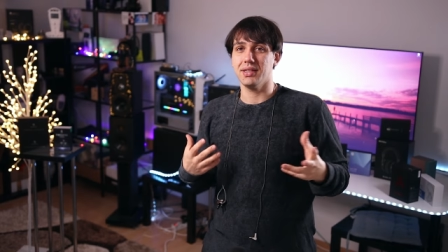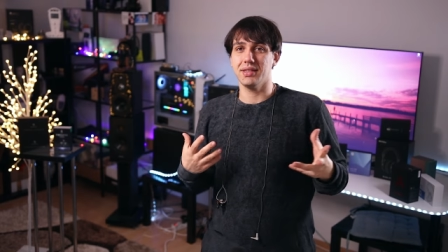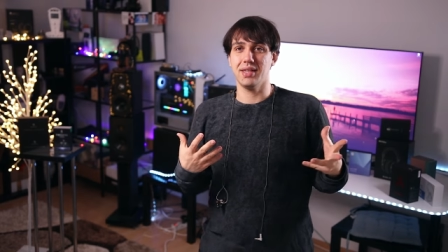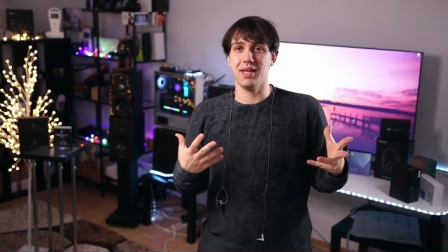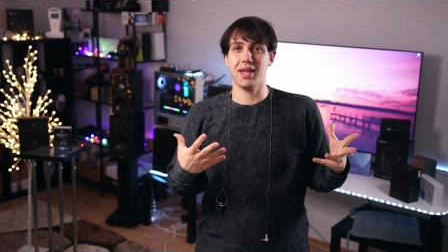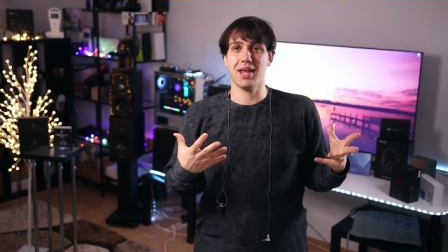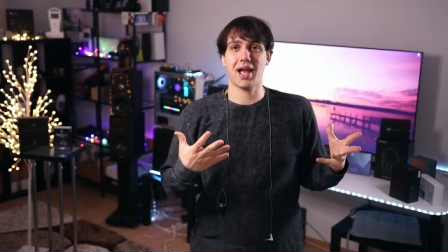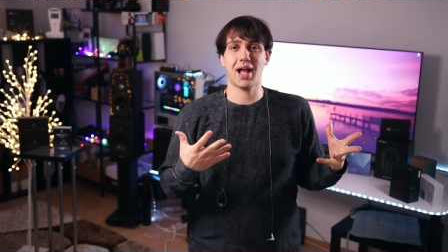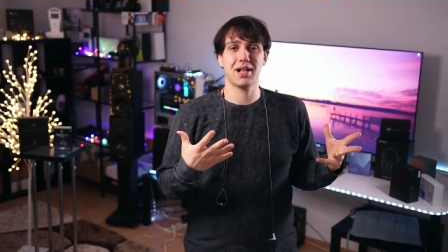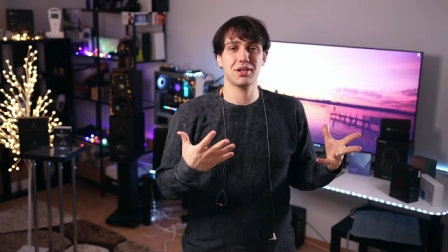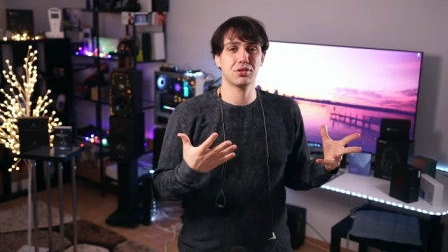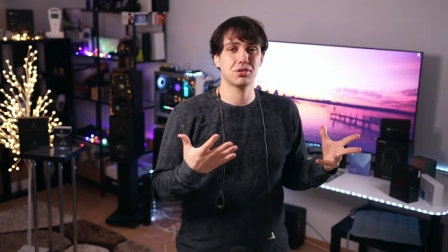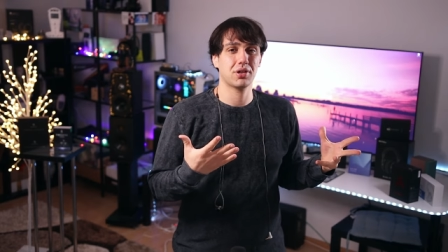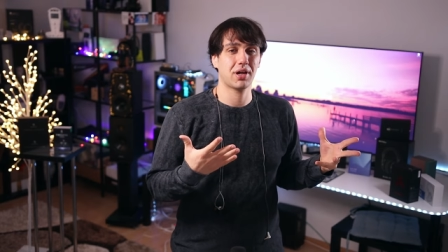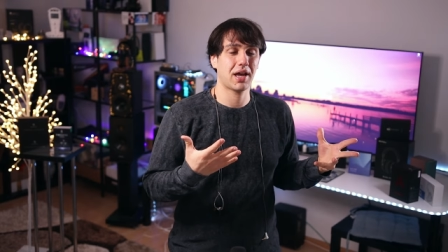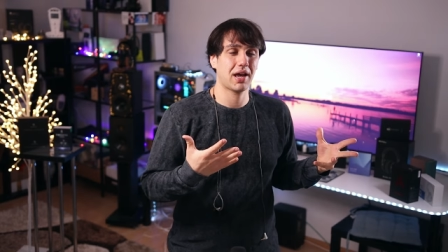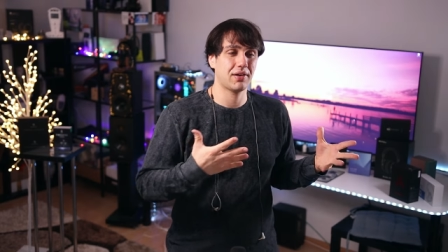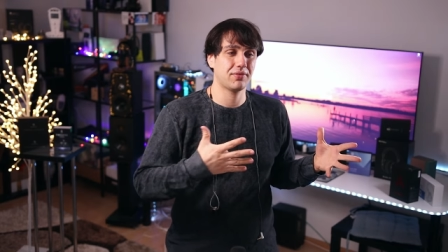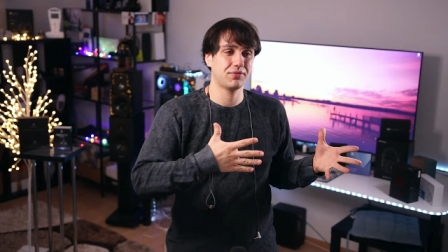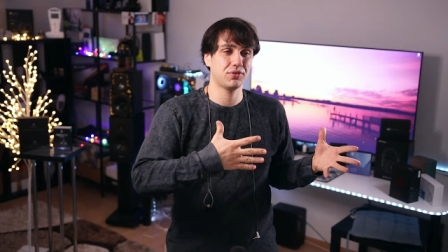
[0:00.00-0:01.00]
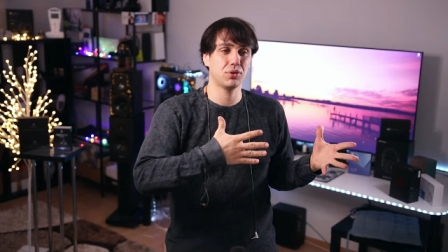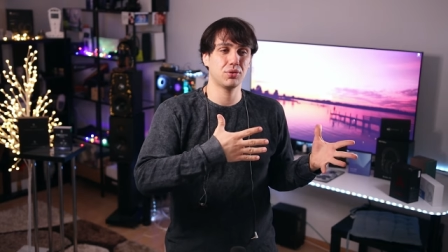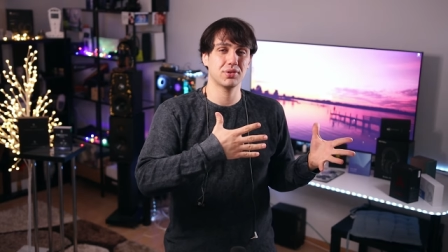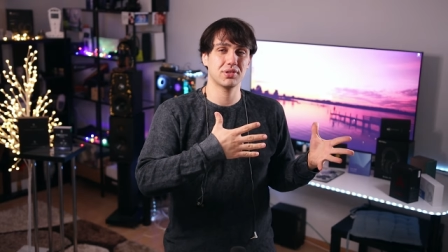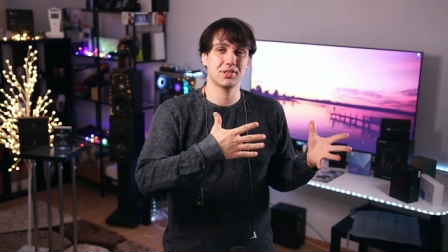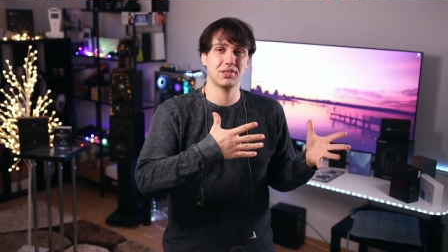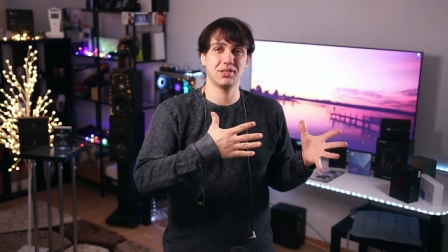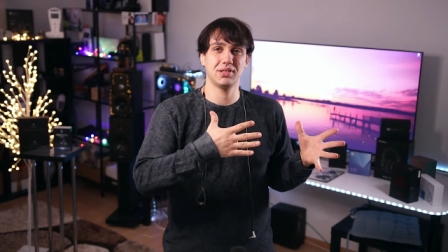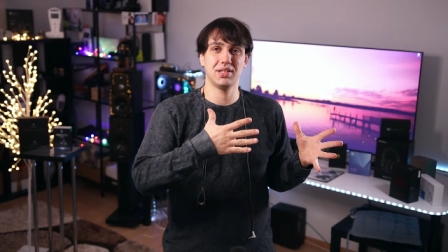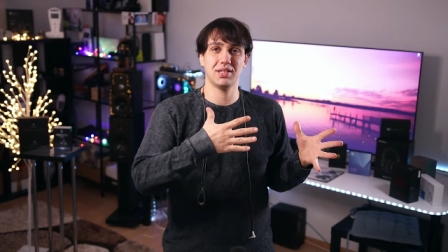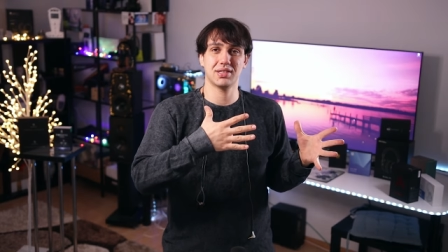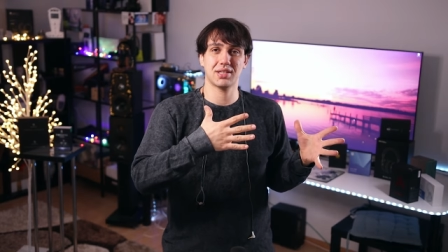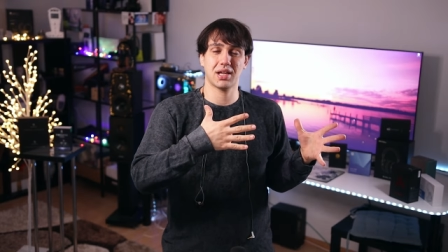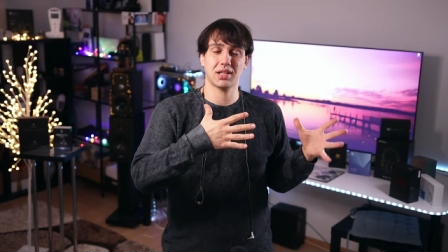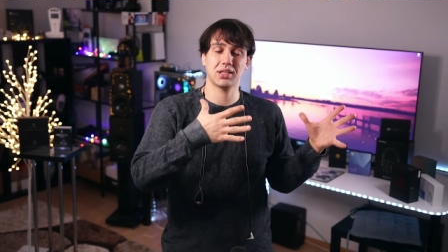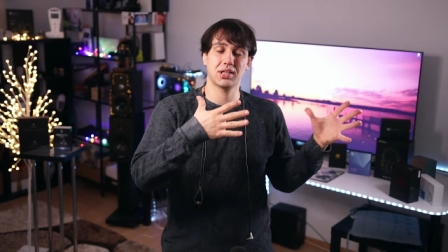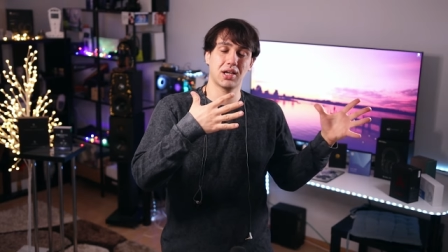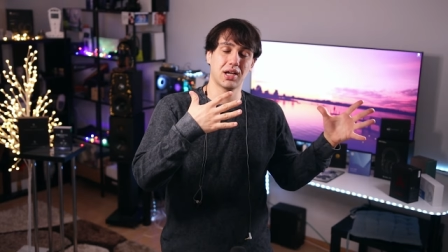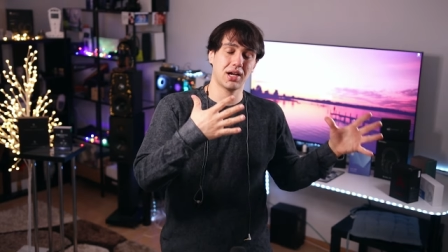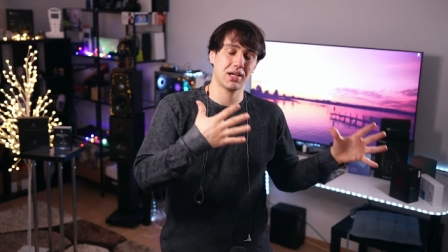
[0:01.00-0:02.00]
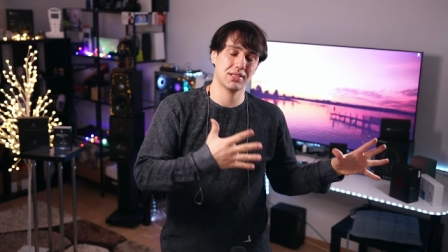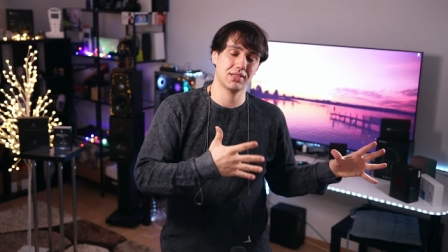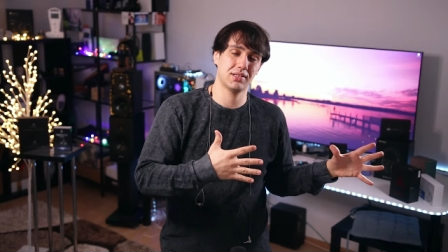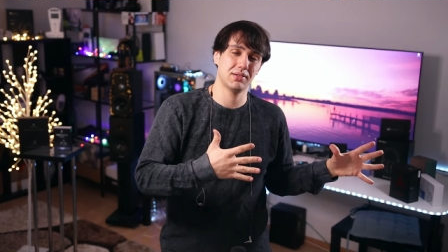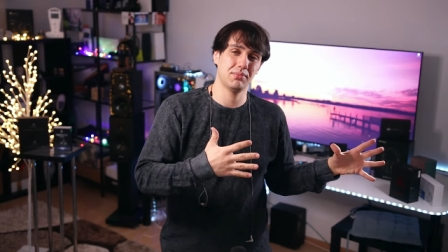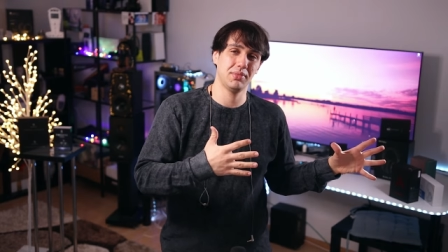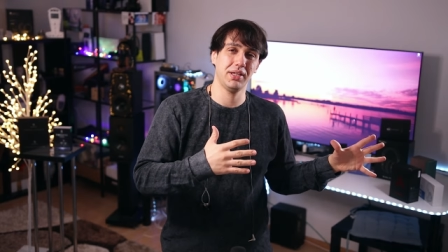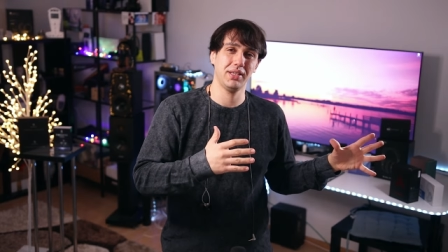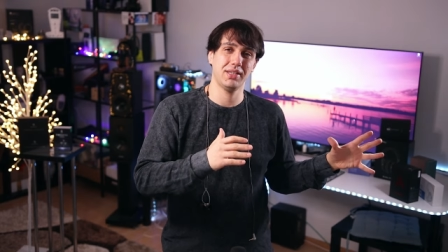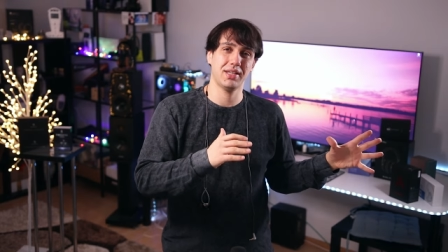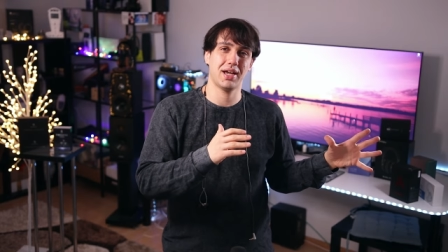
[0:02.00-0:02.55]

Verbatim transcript: They also have those designed customly.